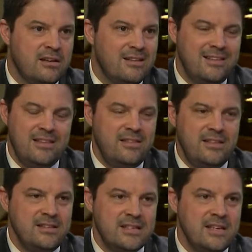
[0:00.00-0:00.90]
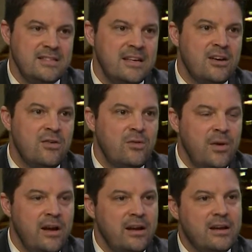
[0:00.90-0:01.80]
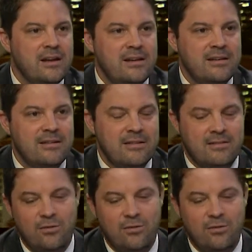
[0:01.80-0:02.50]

We, we might even away. be there covering it.